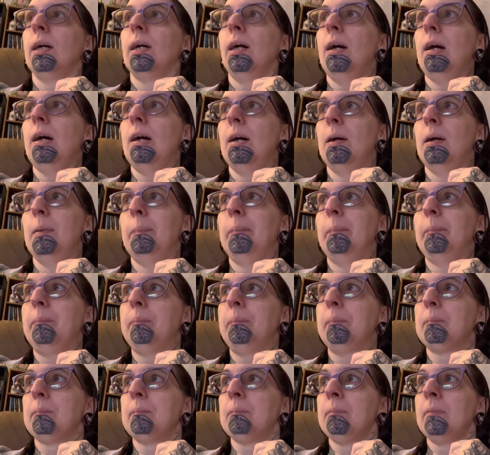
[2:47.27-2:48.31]

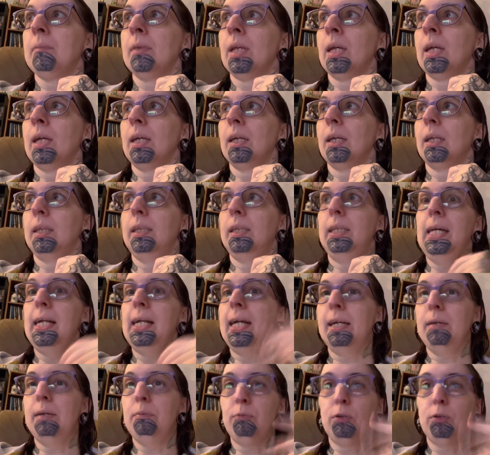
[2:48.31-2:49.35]
Then
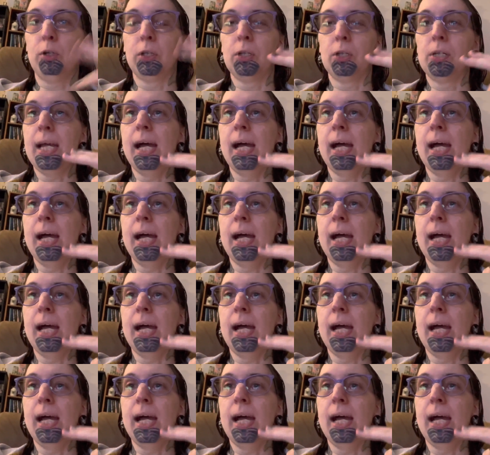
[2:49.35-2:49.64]
I get further